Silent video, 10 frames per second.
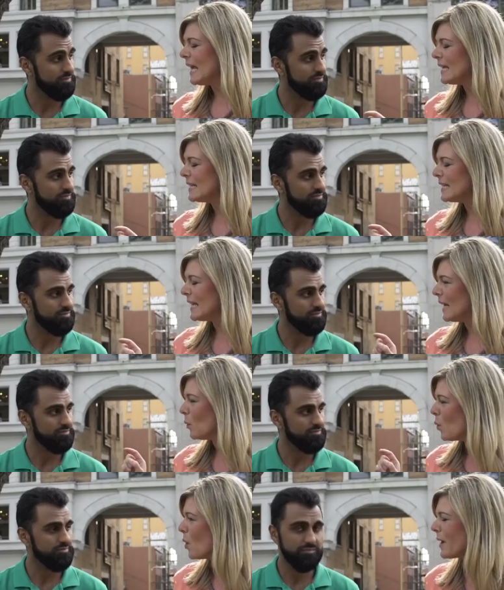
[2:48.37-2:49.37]
Speaker 1: is
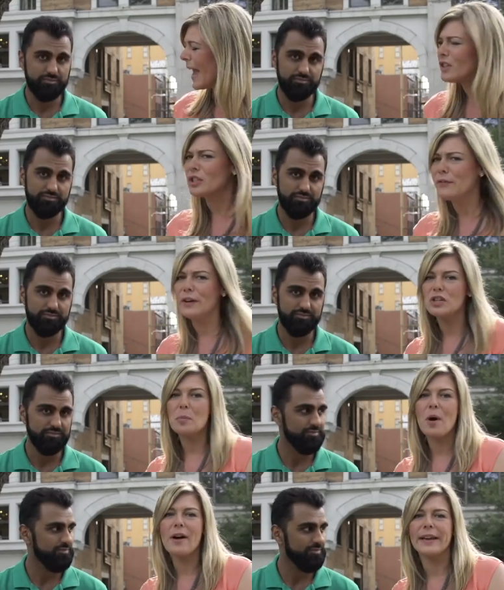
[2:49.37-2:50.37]
it won't actually fit in
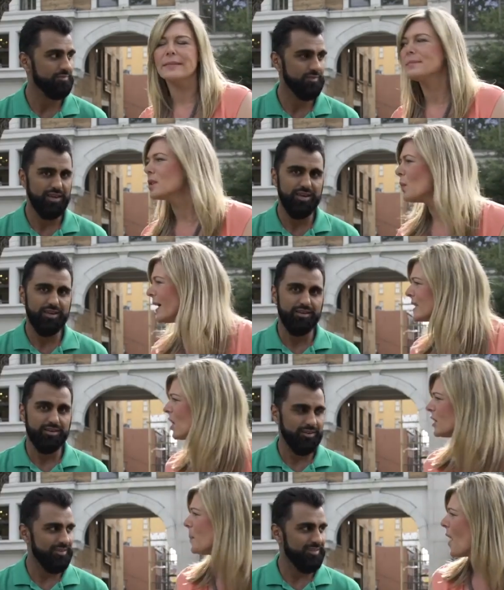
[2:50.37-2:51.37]
your pocket. So why is
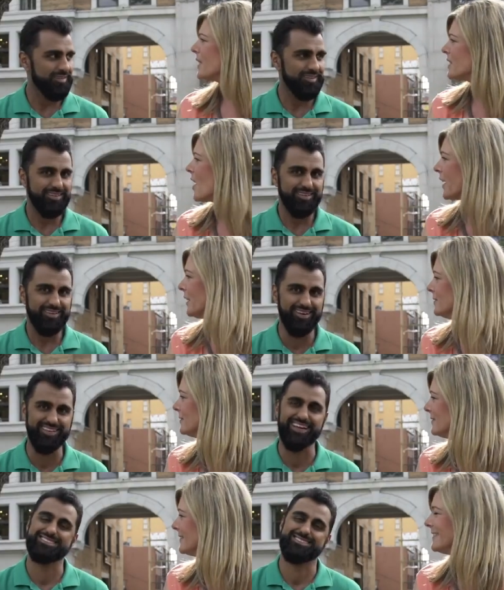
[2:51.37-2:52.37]
it called the Pocket Socket?
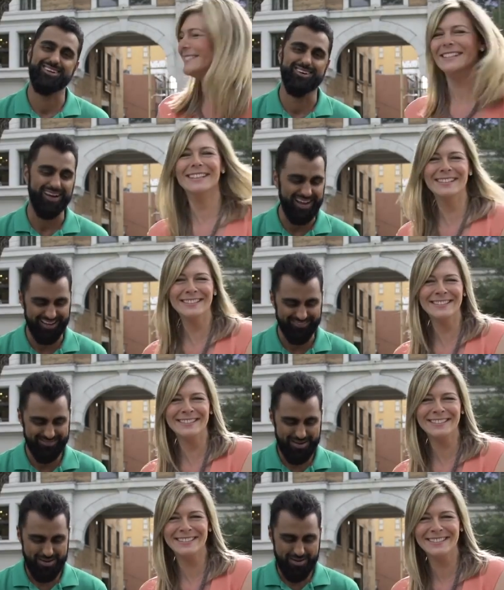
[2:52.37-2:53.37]
Speaker 2: That's true.
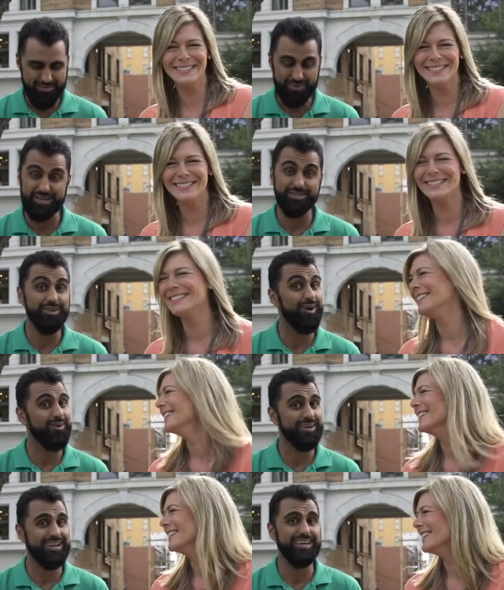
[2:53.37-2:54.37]
Um, but, you
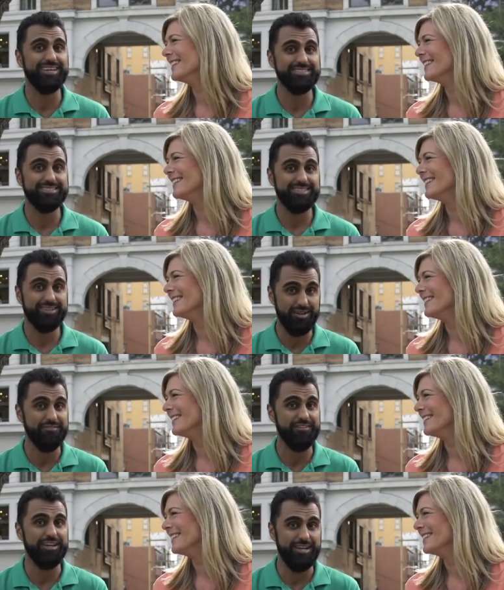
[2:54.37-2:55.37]
know, it is going
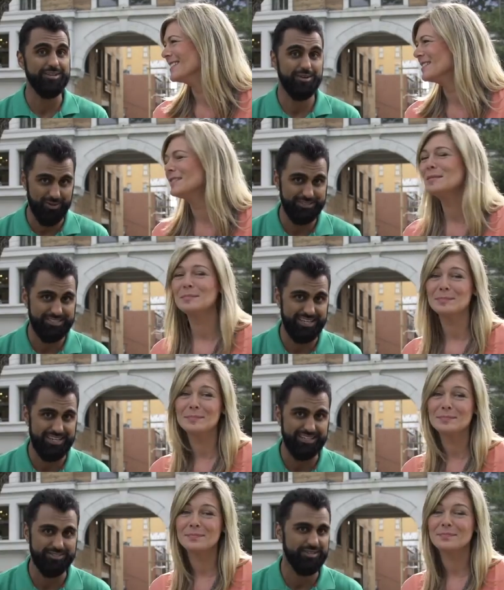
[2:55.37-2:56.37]
to fit in your emergency
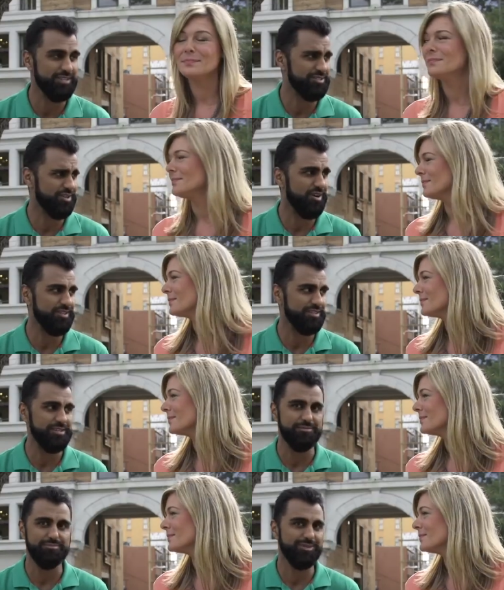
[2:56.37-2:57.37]
kit, so they should call it
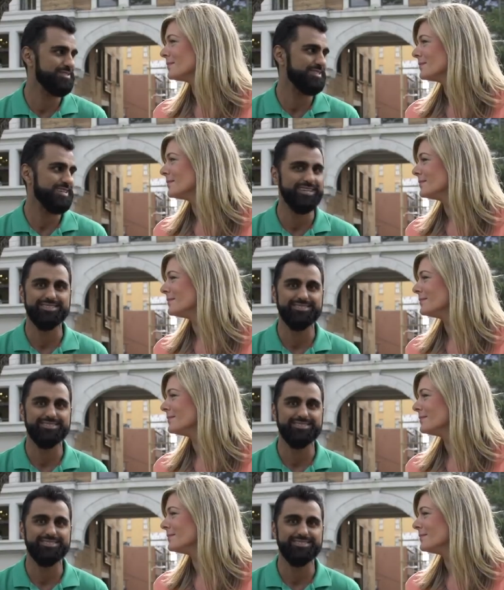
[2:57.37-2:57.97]
the Emergency Kit